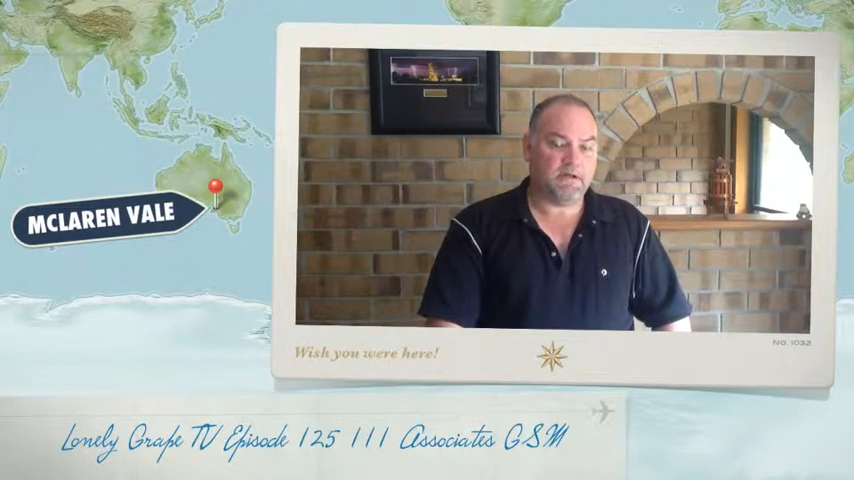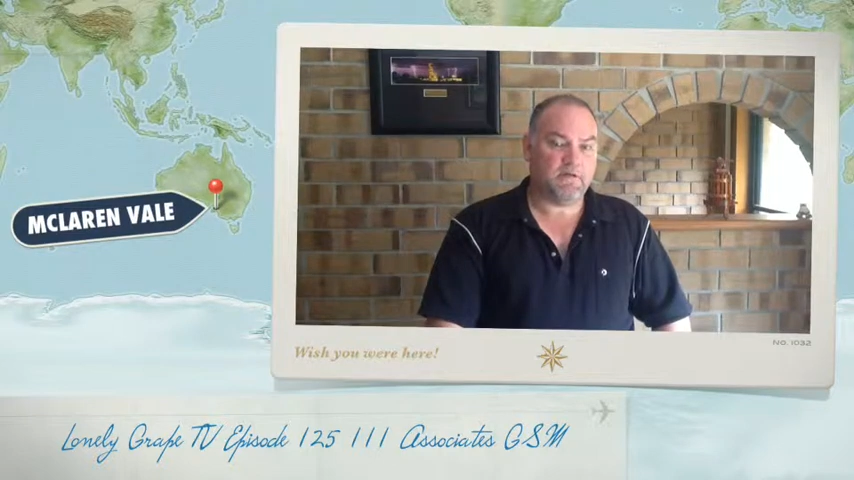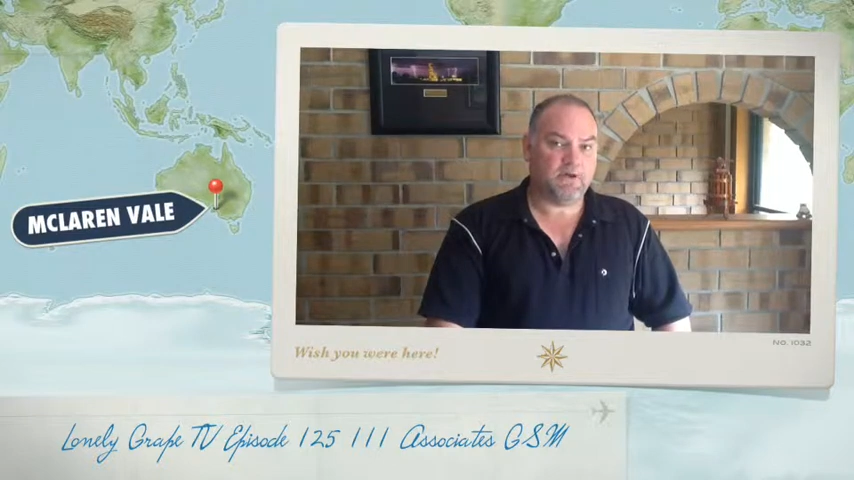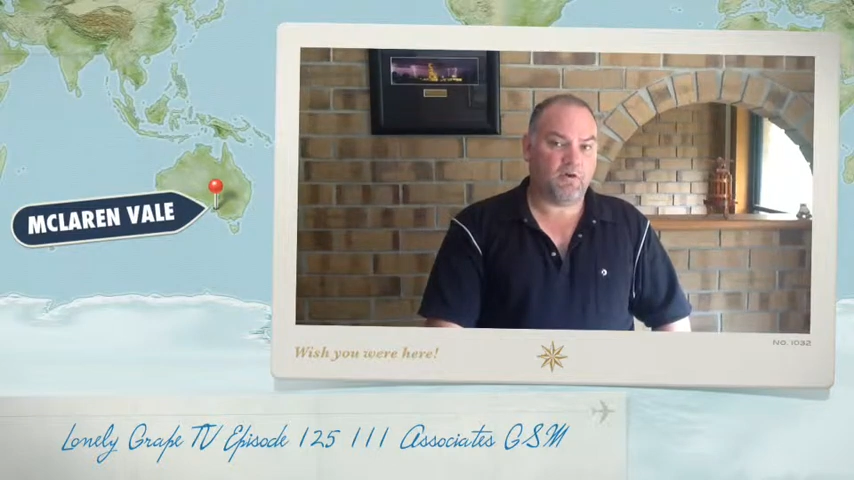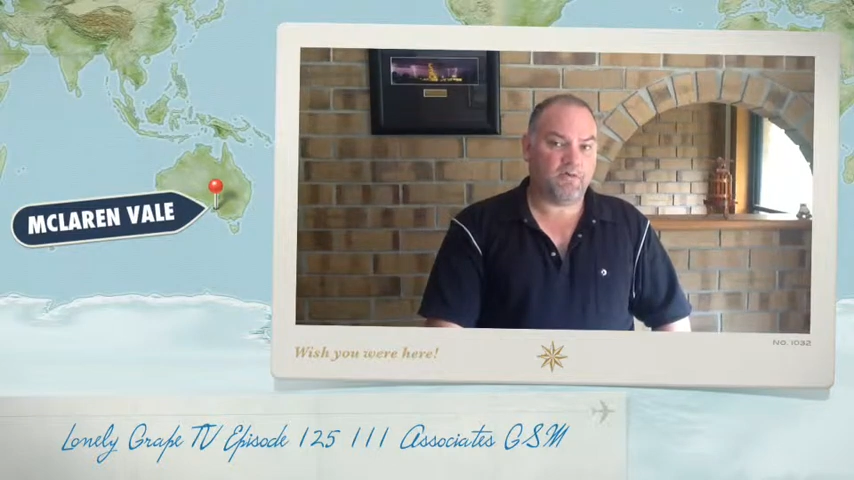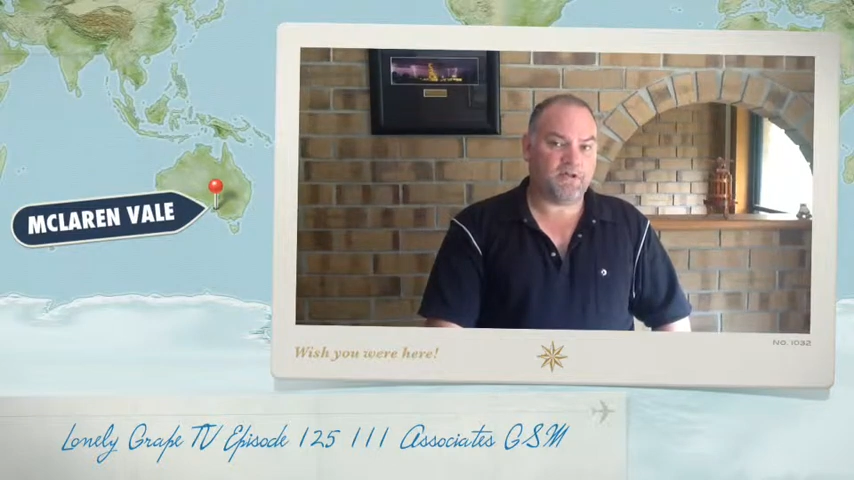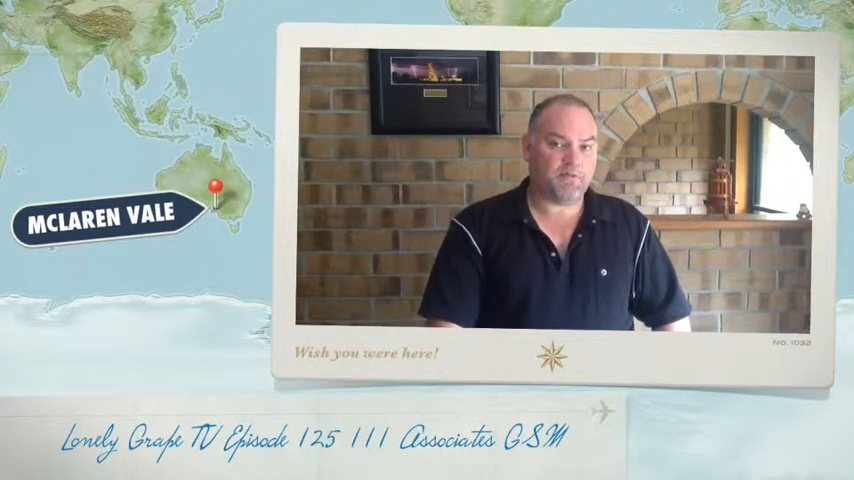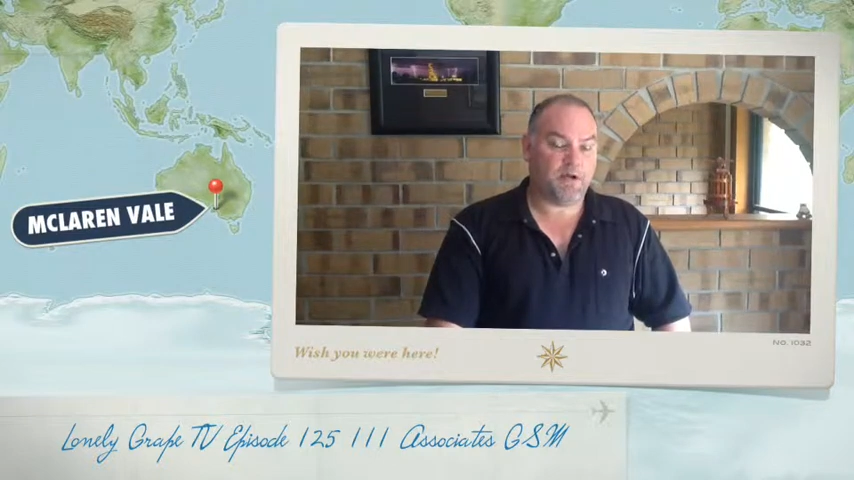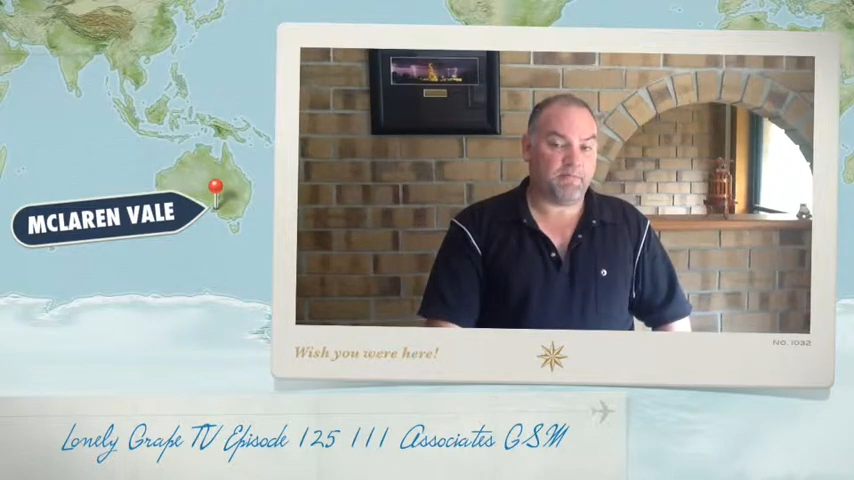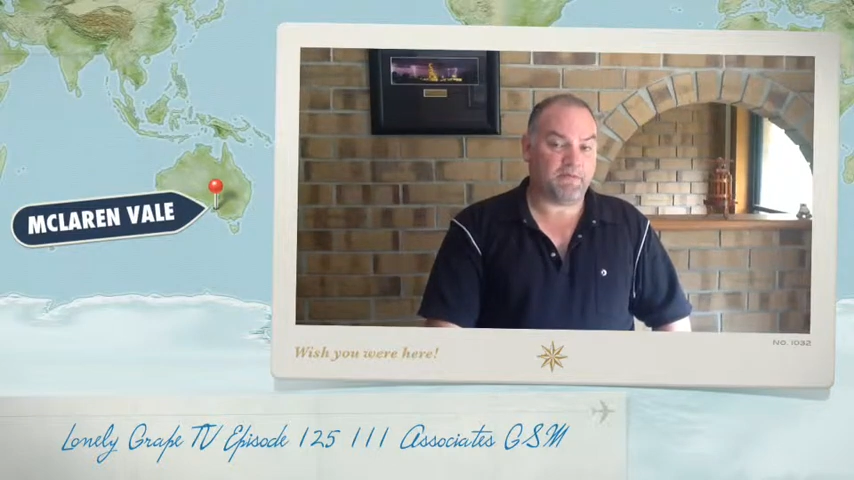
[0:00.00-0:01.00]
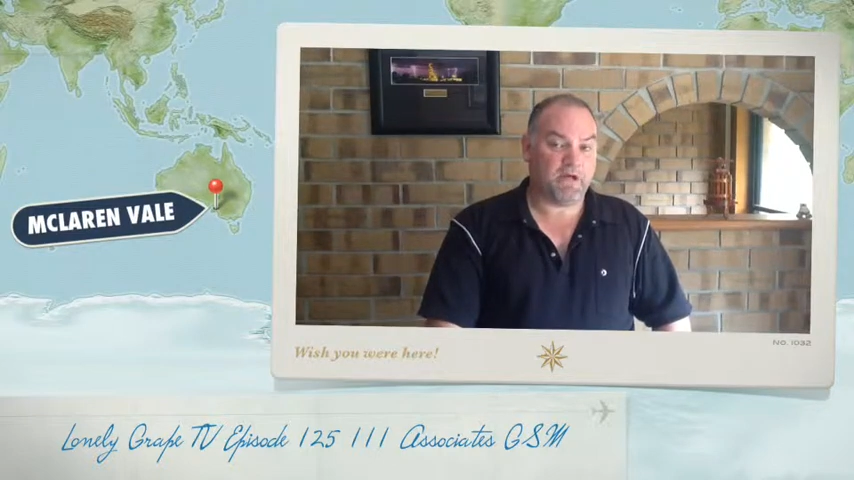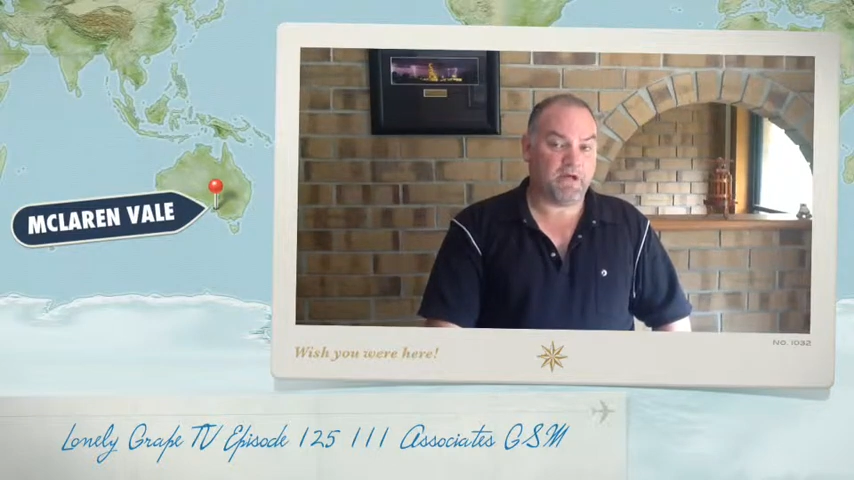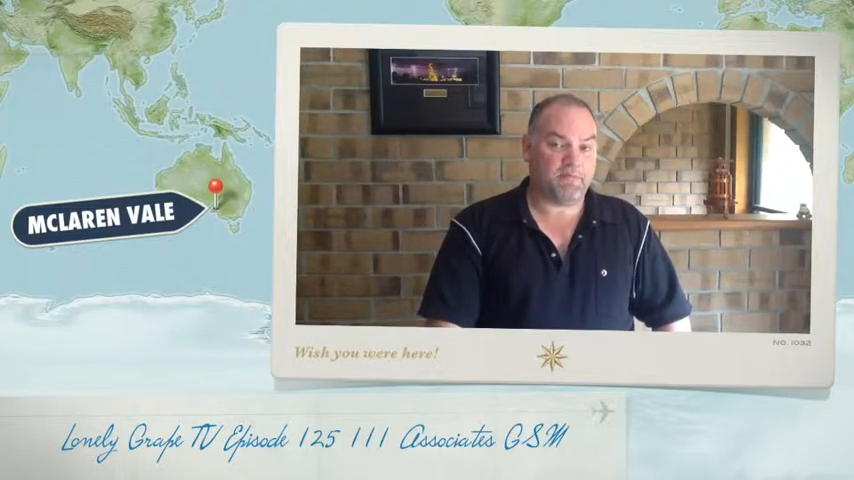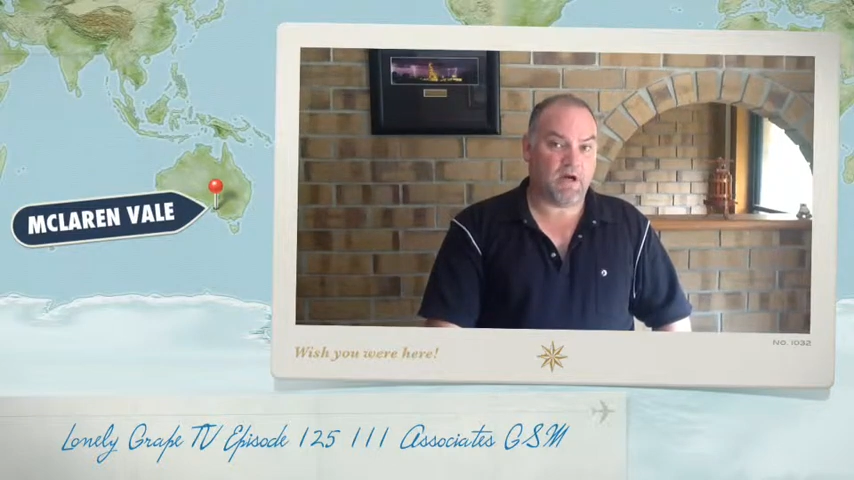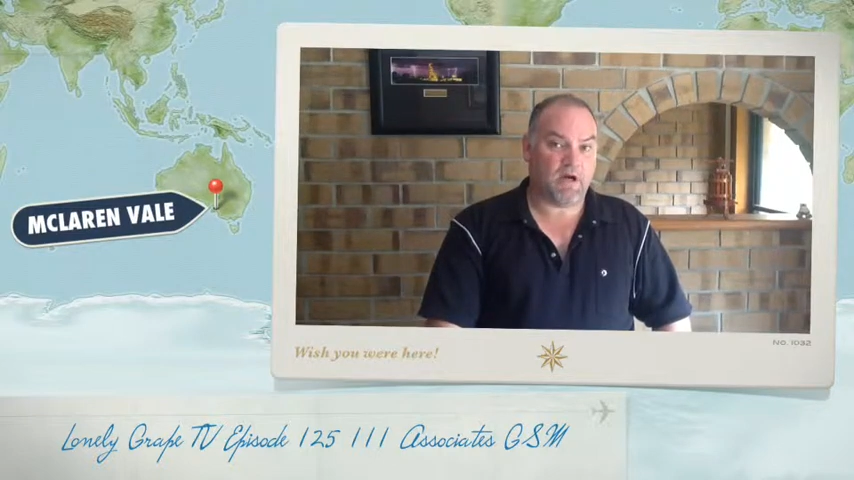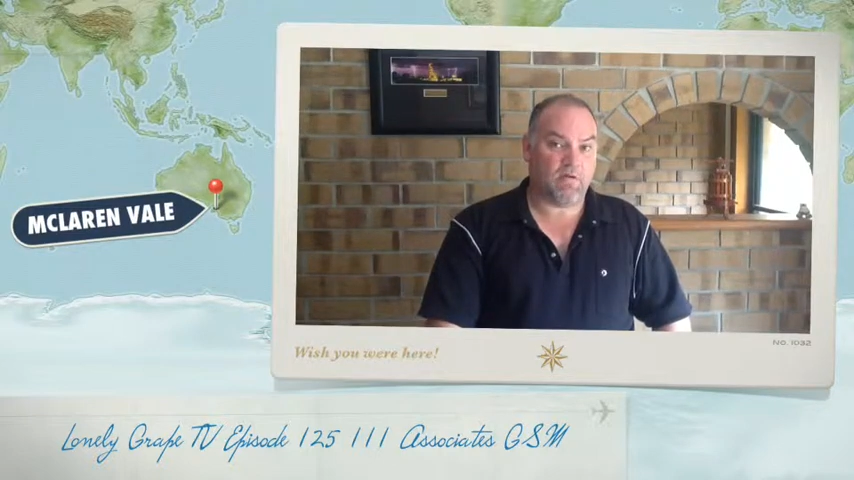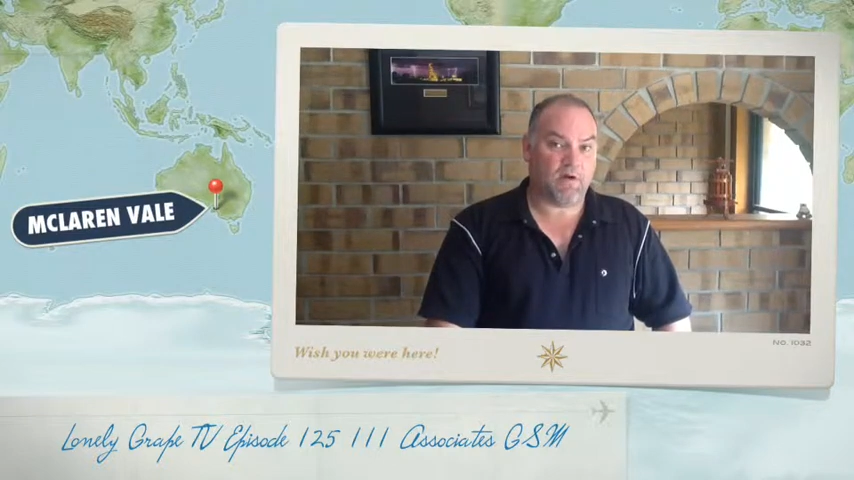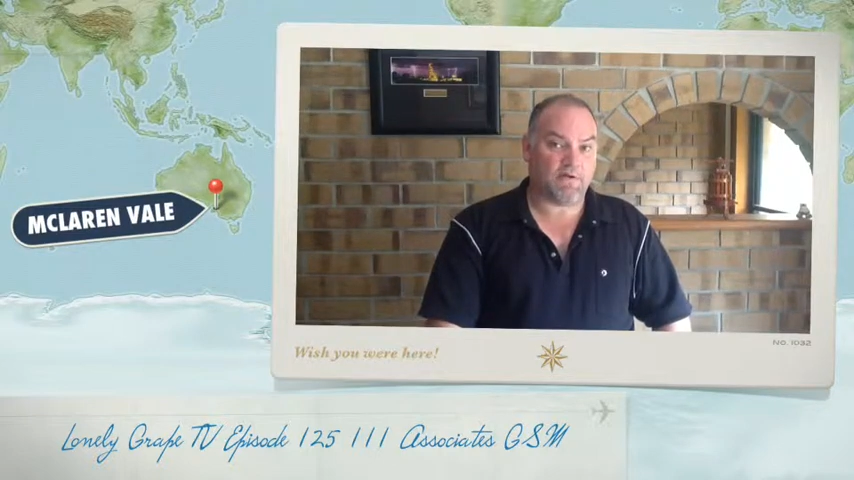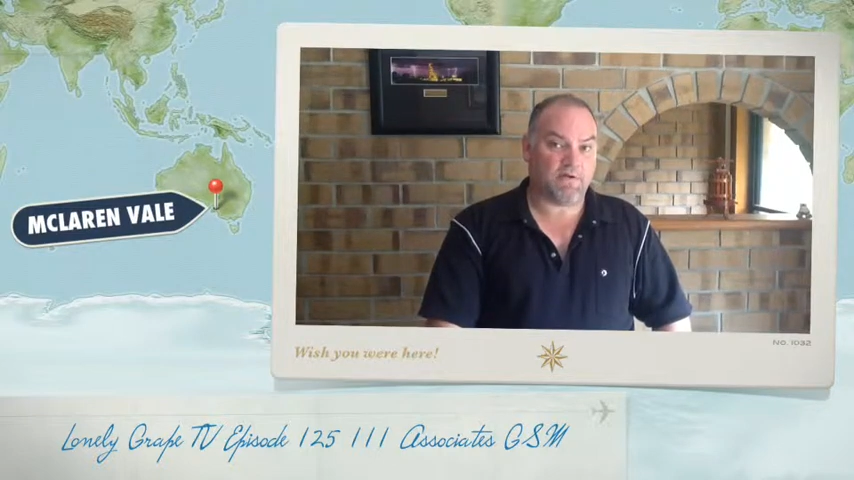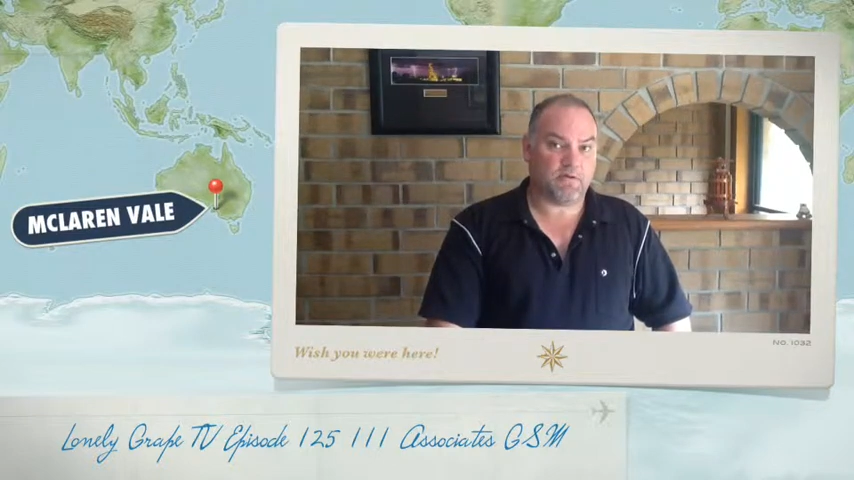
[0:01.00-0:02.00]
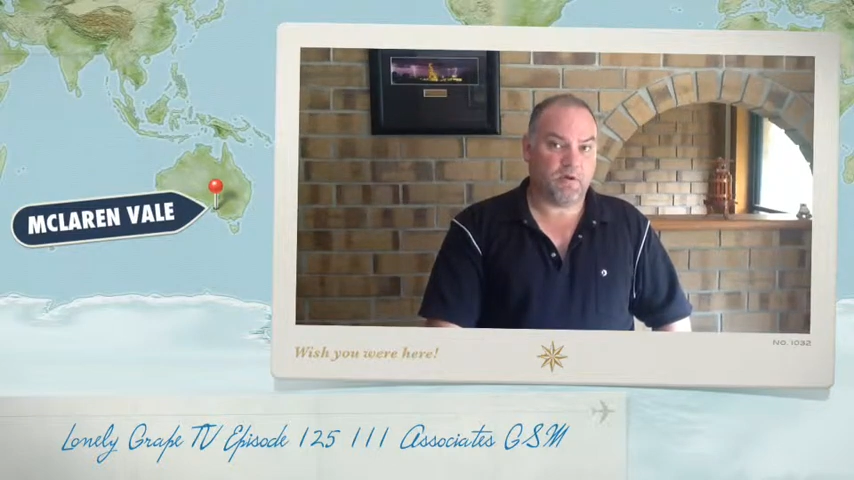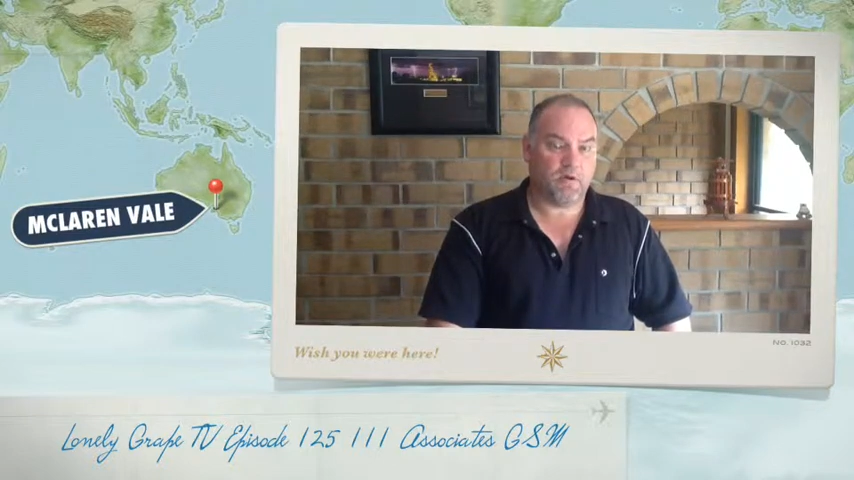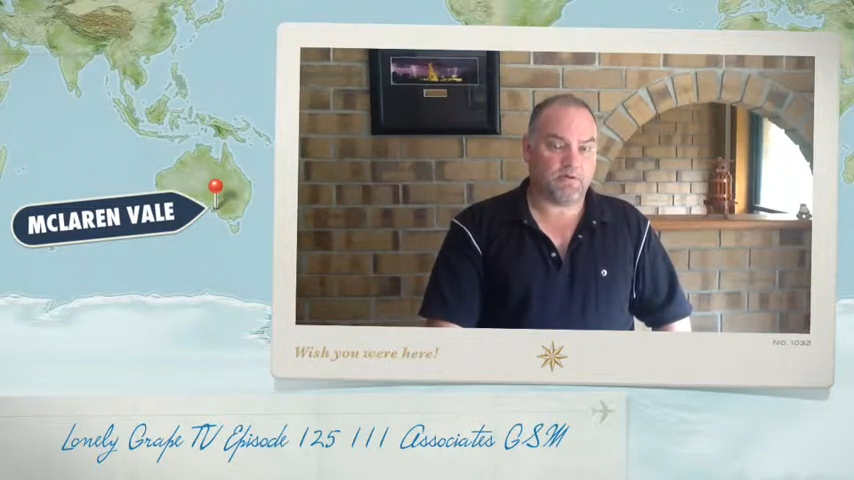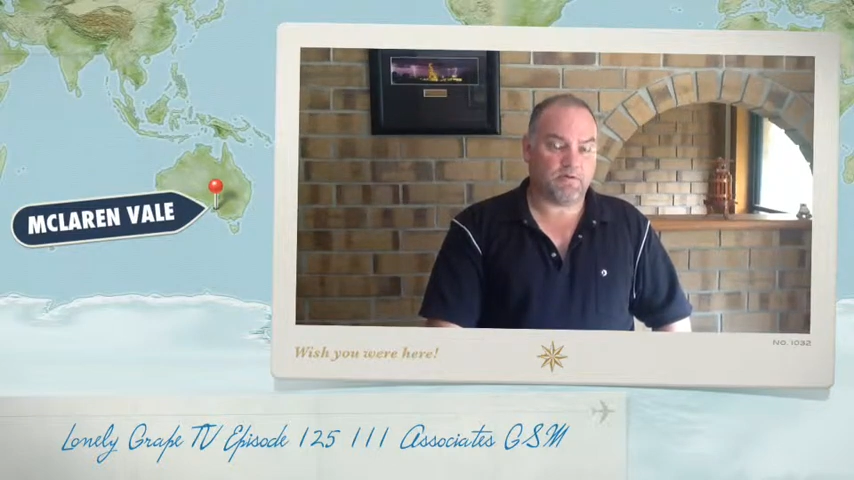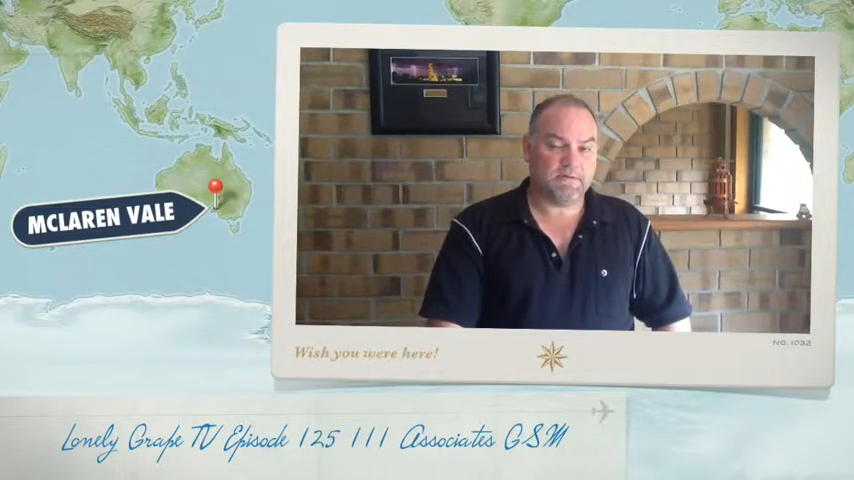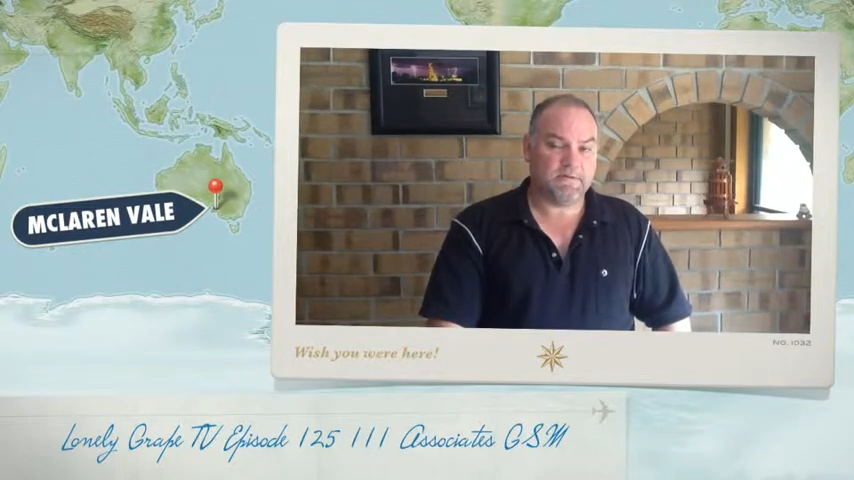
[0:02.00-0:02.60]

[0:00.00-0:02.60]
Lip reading: you for helping me spread McLaren Vale wines to the world.